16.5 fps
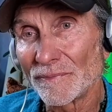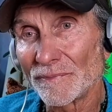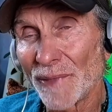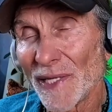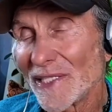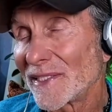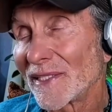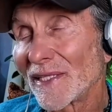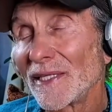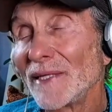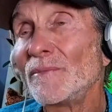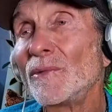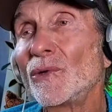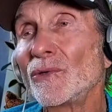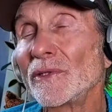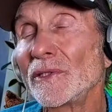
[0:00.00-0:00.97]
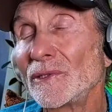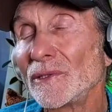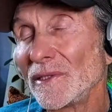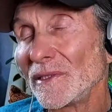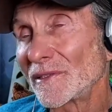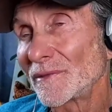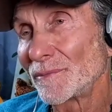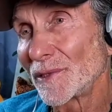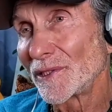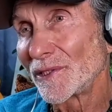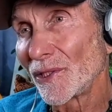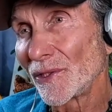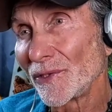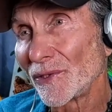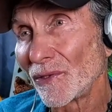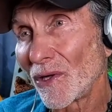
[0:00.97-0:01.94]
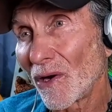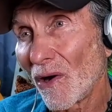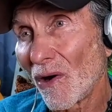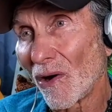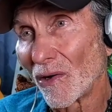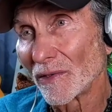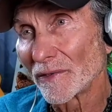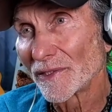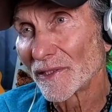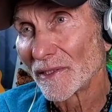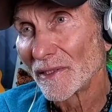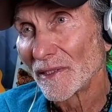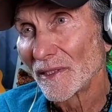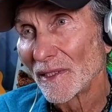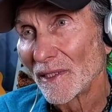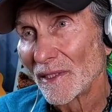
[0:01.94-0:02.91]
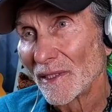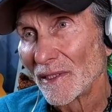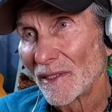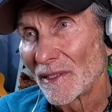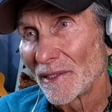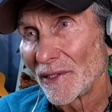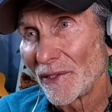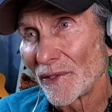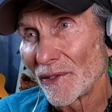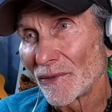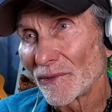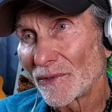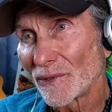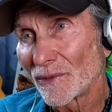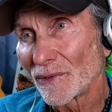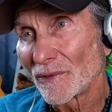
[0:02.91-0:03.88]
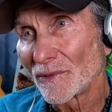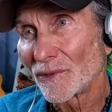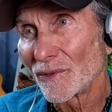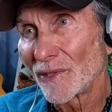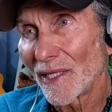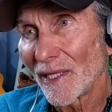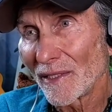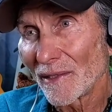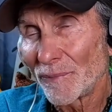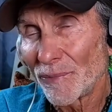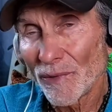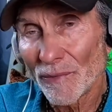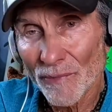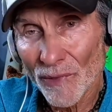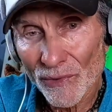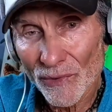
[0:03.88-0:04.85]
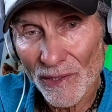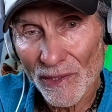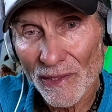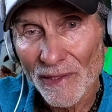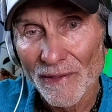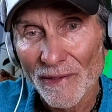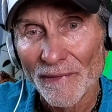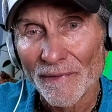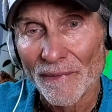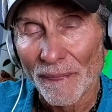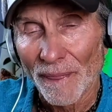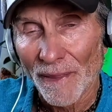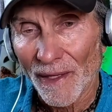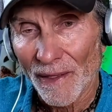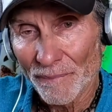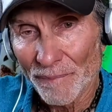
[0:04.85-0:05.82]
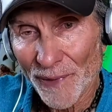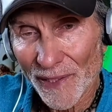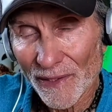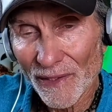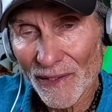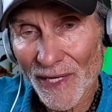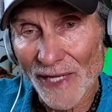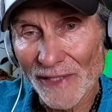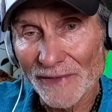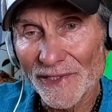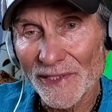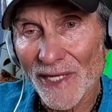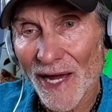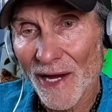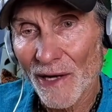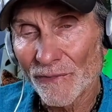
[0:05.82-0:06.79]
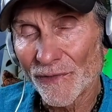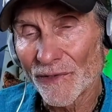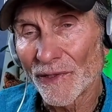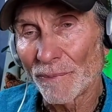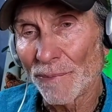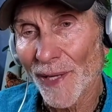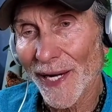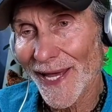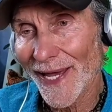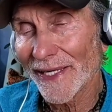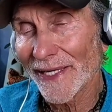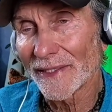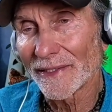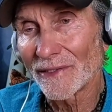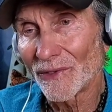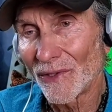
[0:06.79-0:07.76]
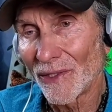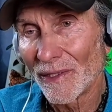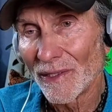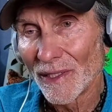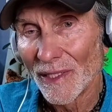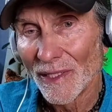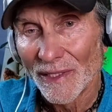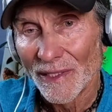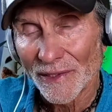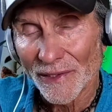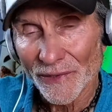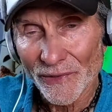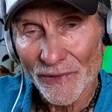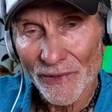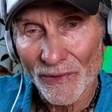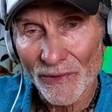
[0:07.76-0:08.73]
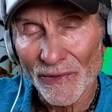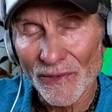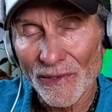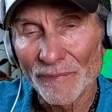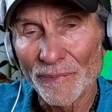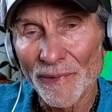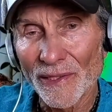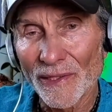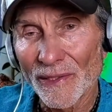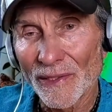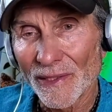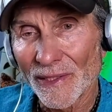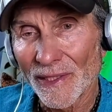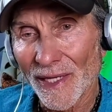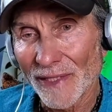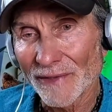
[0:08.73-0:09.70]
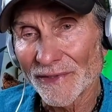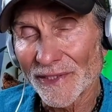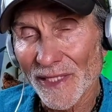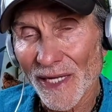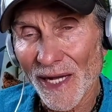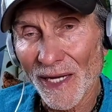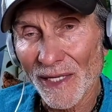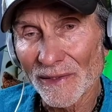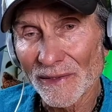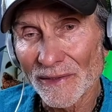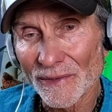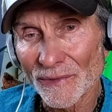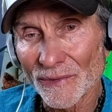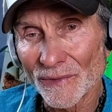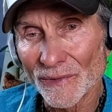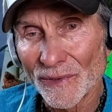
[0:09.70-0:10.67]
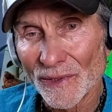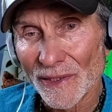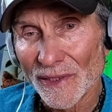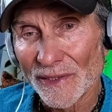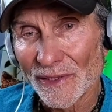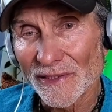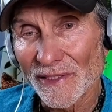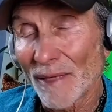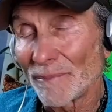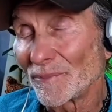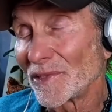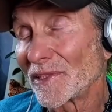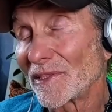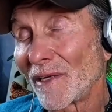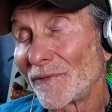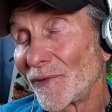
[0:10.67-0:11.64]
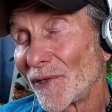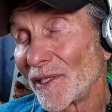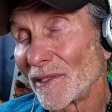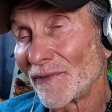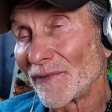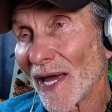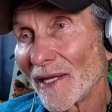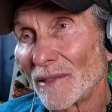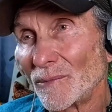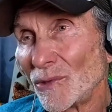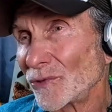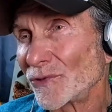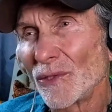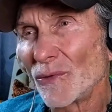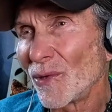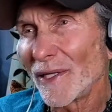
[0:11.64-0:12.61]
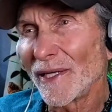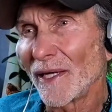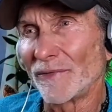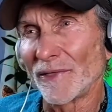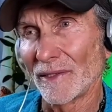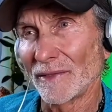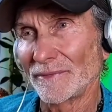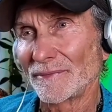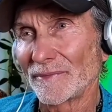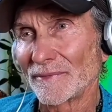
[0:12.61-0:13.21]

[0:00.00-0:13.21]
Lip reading: basically a goodness material cause, to kind of promote a better lifestyle for the planet, or, a better lifestyle to stop the suffering of animals or whatever,